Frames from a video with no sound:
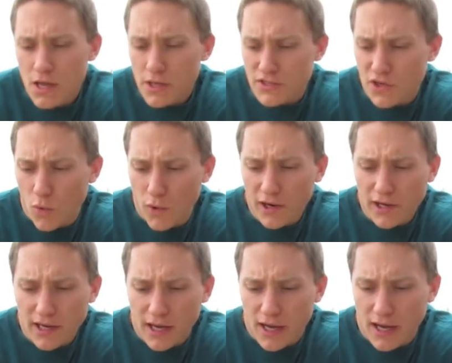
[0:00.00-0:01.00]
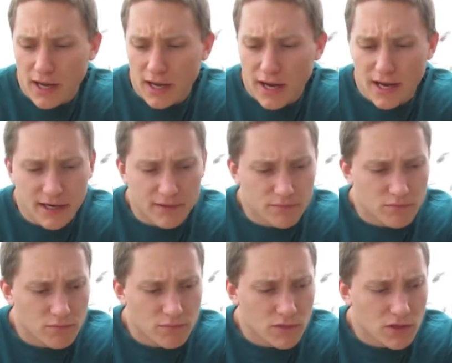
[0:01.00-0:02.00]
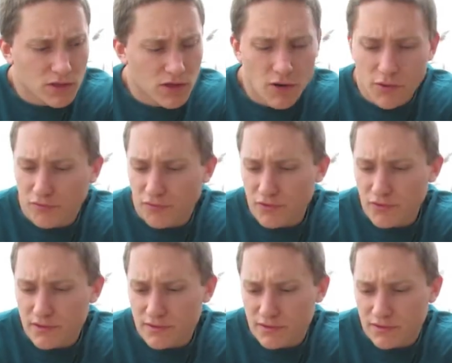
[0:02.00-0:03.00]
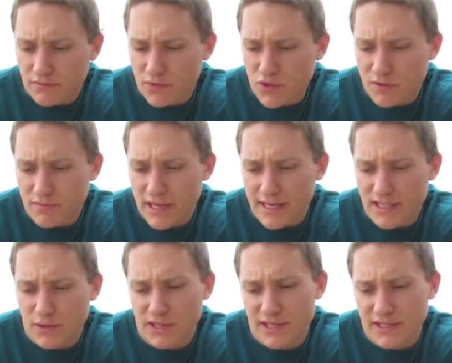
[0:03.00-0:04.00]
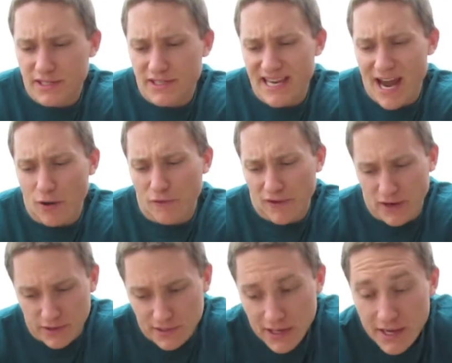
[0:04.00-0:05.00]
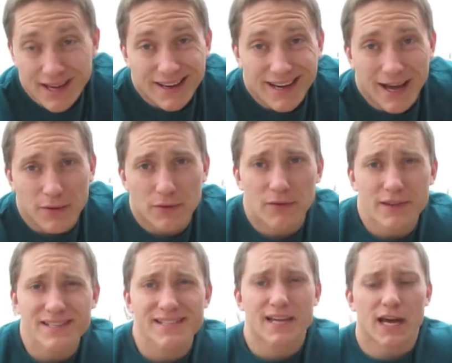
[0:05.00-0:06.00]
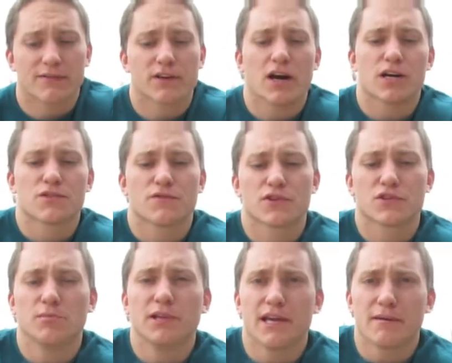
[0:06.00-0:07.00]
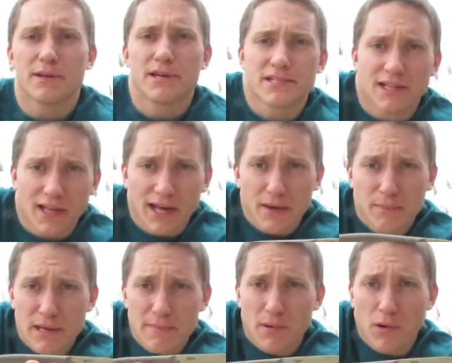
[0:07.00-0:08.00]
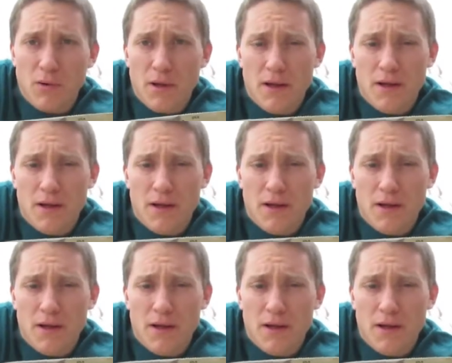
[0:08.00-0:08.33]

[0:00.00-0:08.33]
So we're gonna kind of go through and do some tests with this and see how it fares. Now, this is kind of a controversial blade because a lot of people